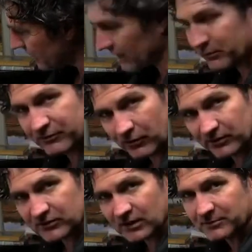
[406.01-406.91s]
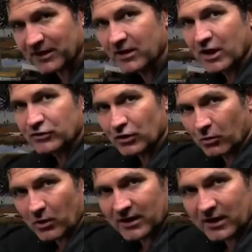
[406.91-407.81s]
like we've always talked about.
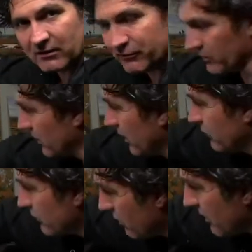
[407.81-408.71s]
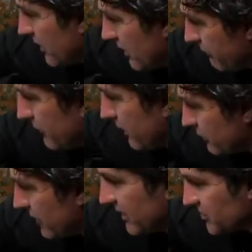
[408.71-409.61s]
Don't want to hover. Don't want to hover
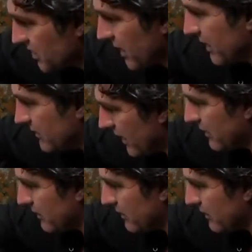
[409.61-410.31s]
and try to shade.